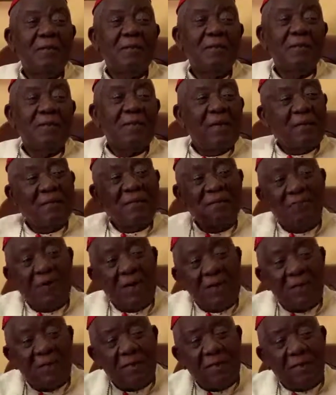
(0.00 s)
They are
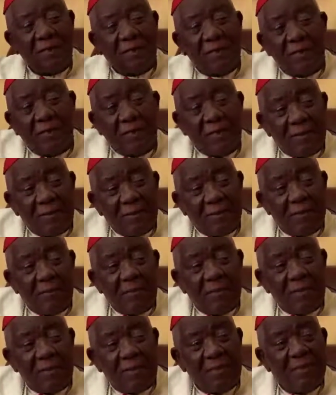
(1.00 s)
divided.
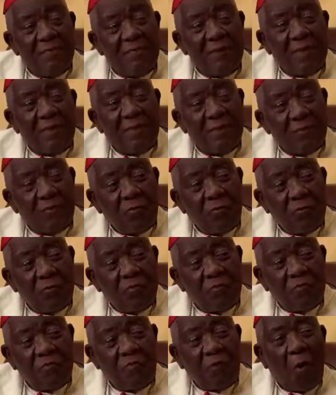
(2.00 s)
Divided we
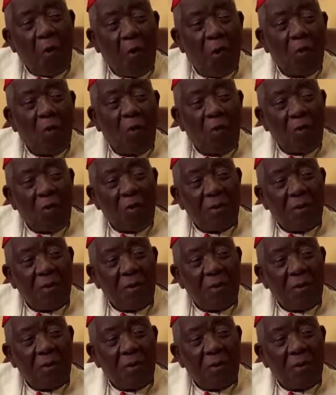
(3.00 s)
fall.